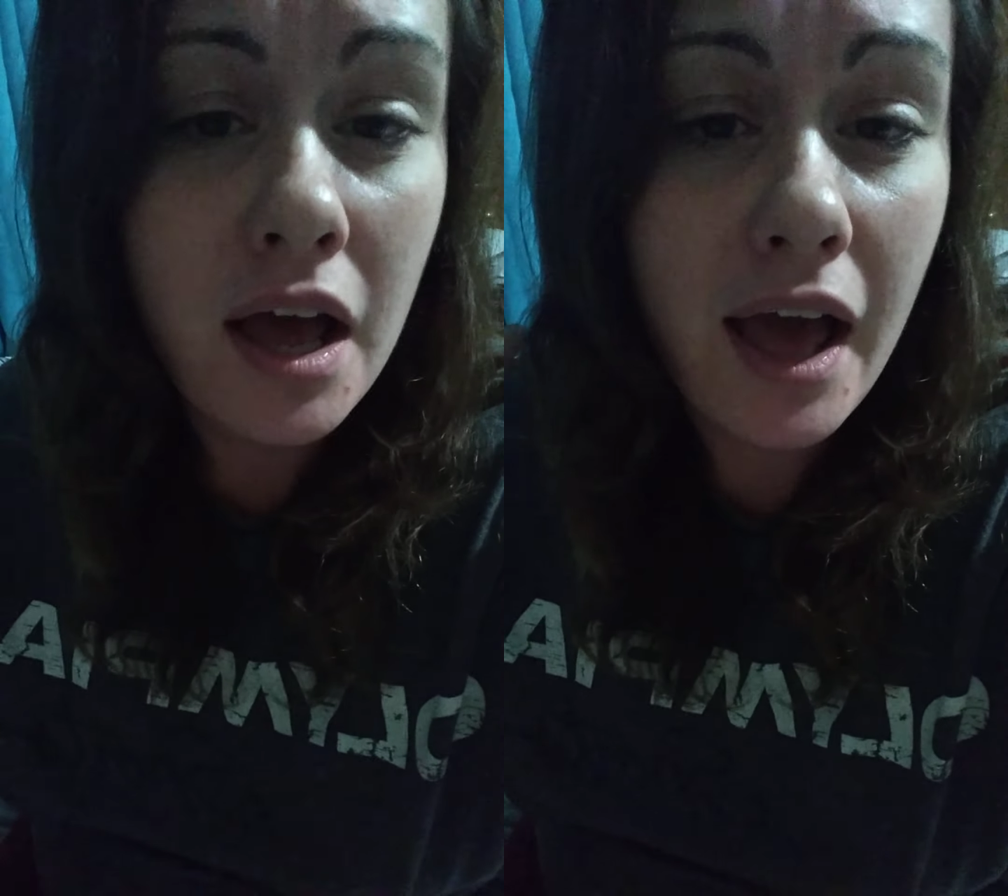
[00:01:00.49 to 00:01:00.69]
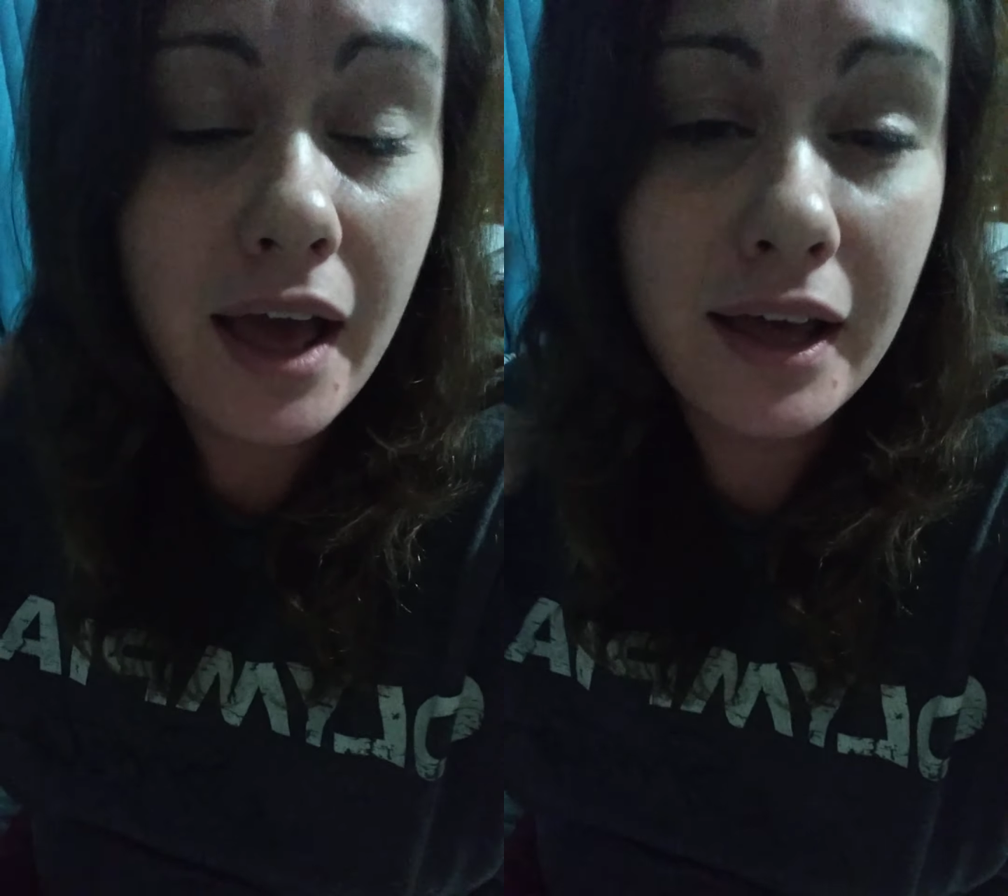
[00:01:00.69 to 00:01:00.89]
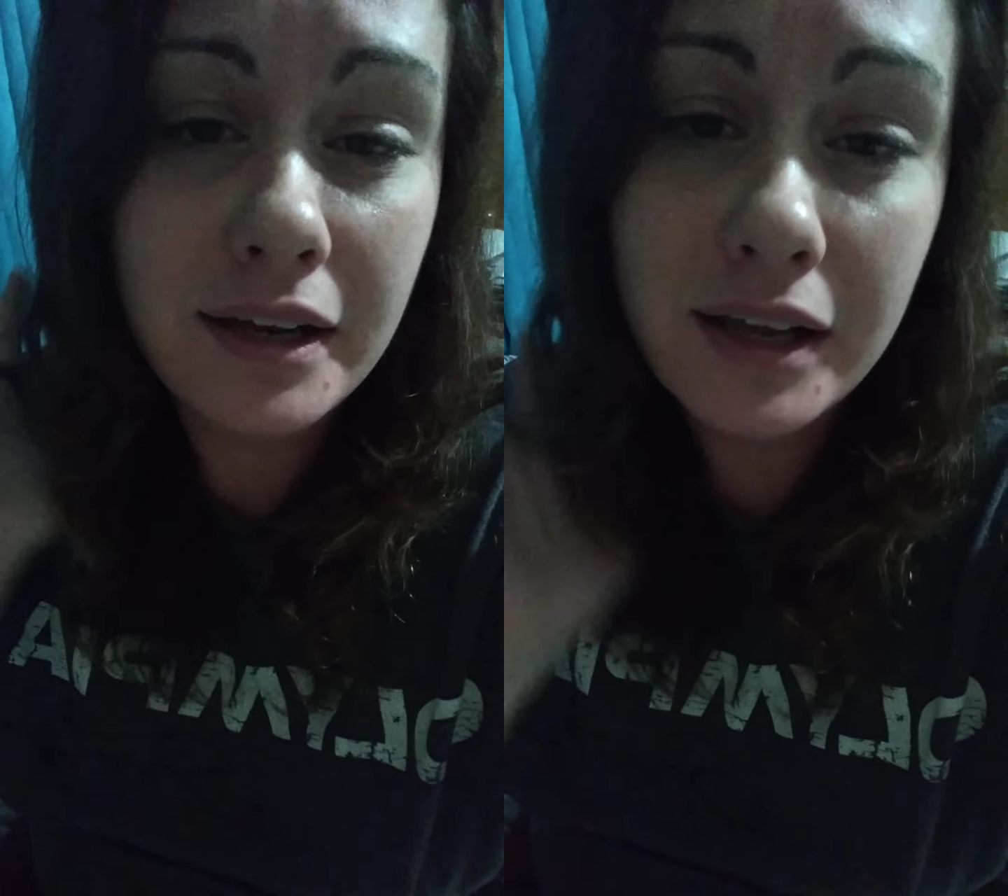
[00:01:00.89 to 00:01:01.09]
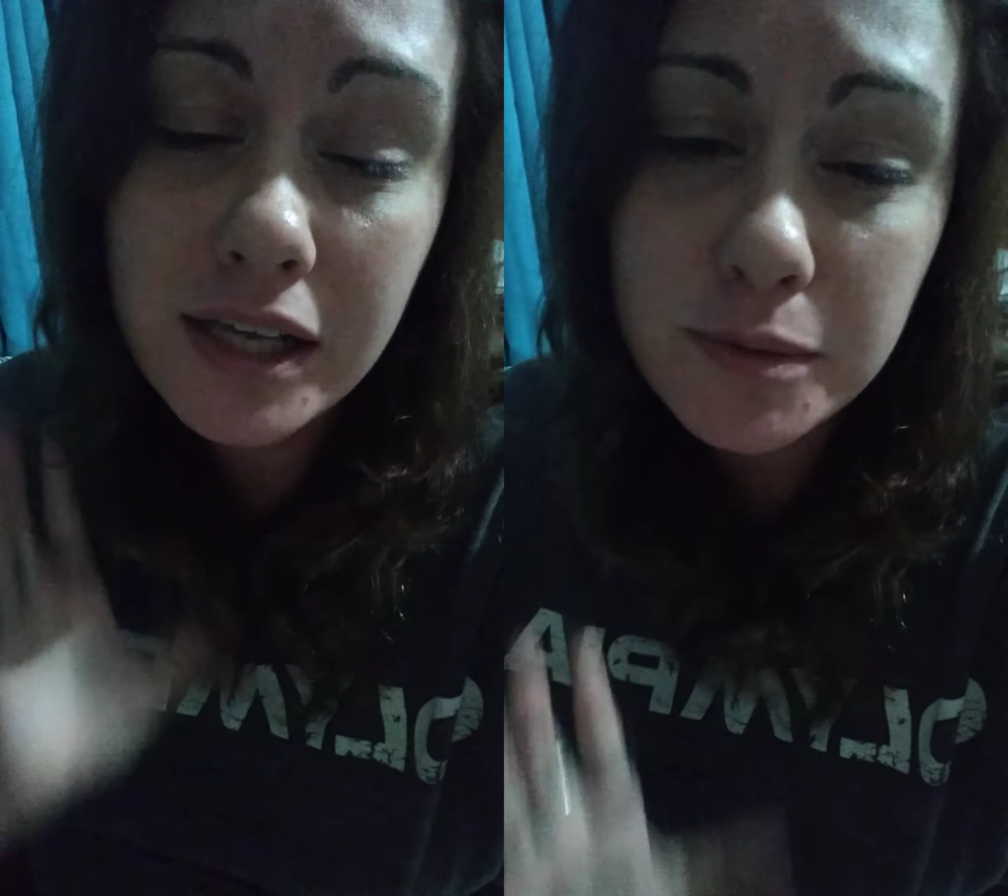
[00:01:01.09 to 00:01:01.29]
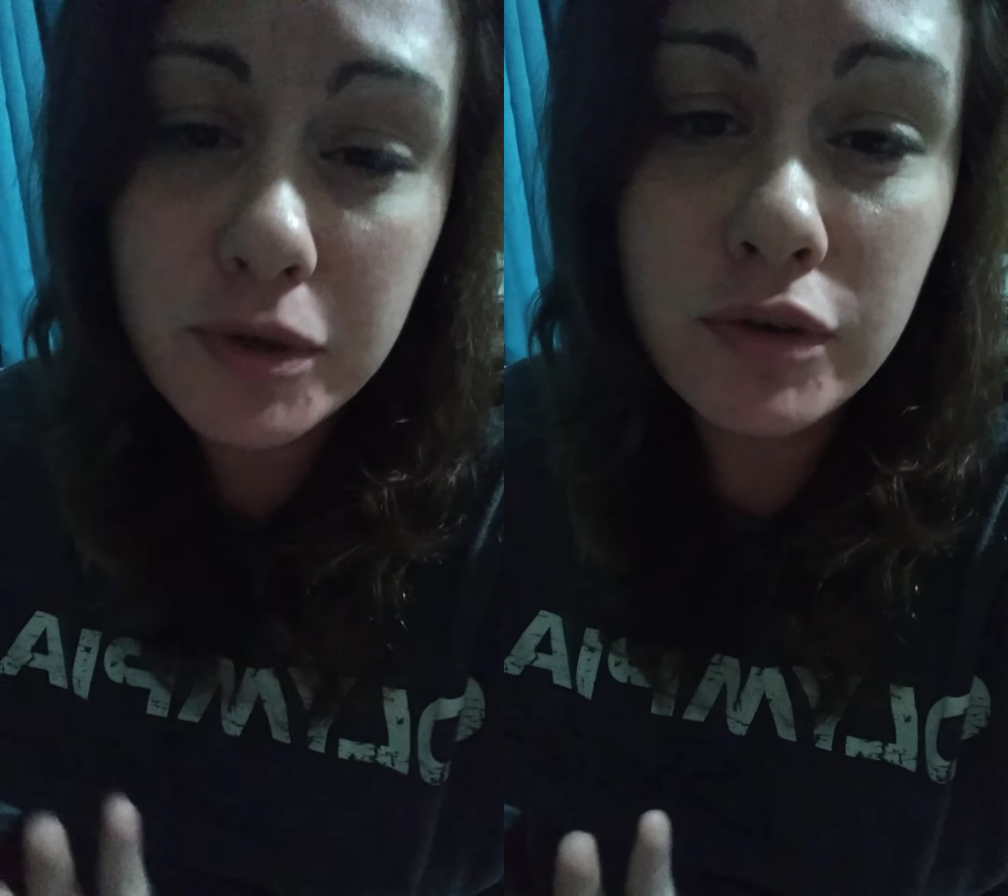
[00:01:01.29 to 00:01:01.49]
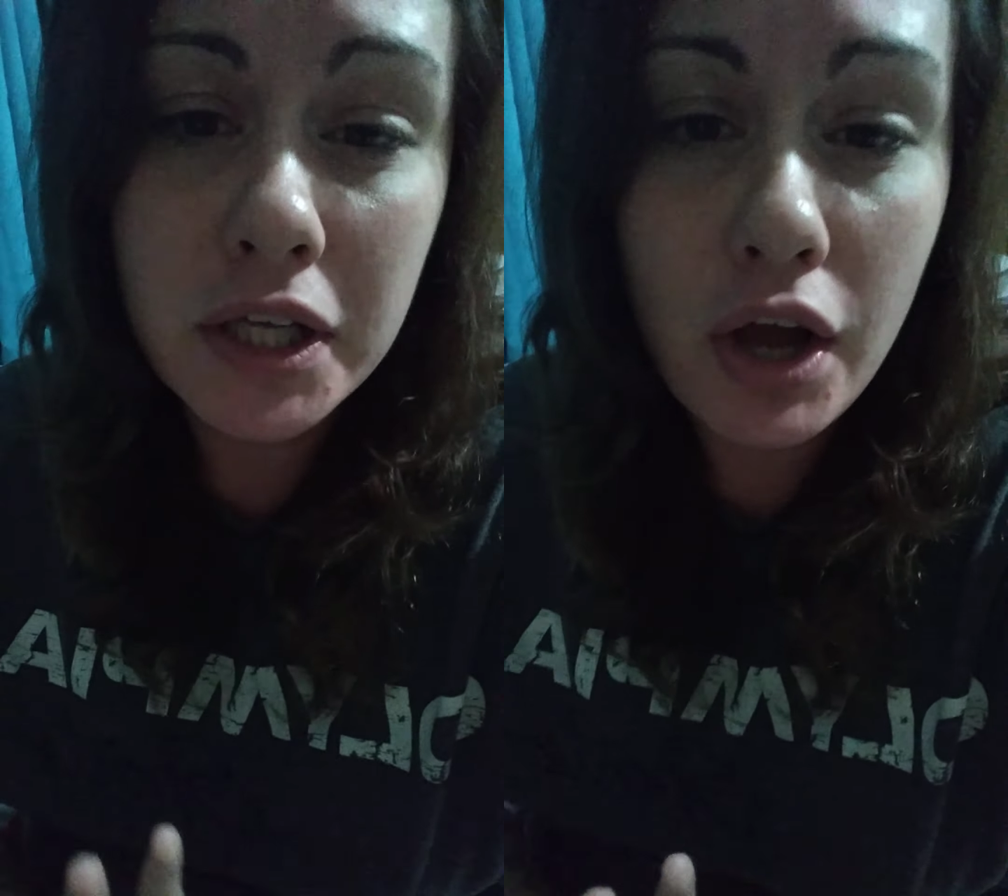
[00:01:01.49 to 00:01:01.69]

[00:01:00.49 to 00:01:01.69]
and it's been really